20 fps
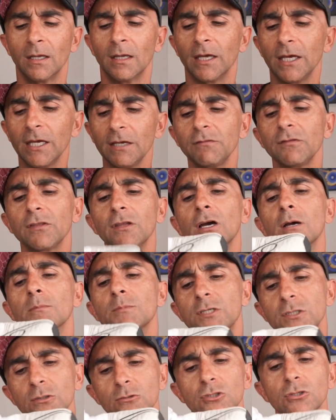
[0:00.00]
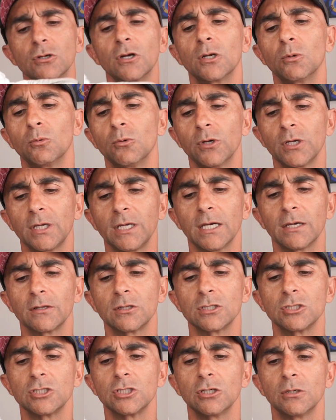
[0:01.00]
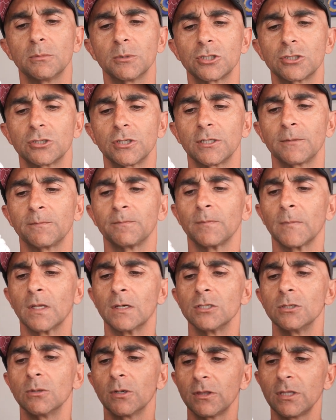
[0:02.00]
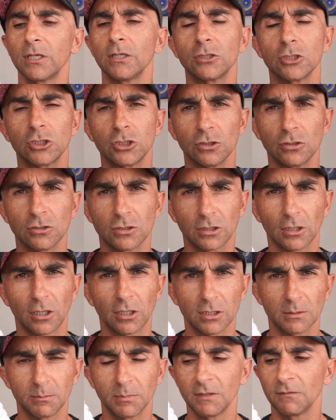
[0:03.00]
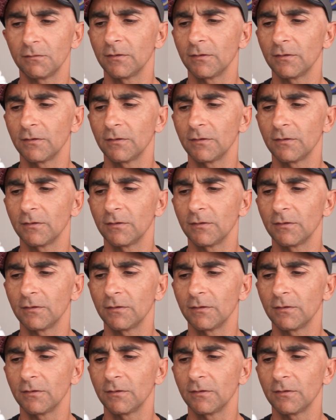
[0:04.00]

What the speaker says: even though I'm still trying to work out the geometry. Do I think the shoe's going to be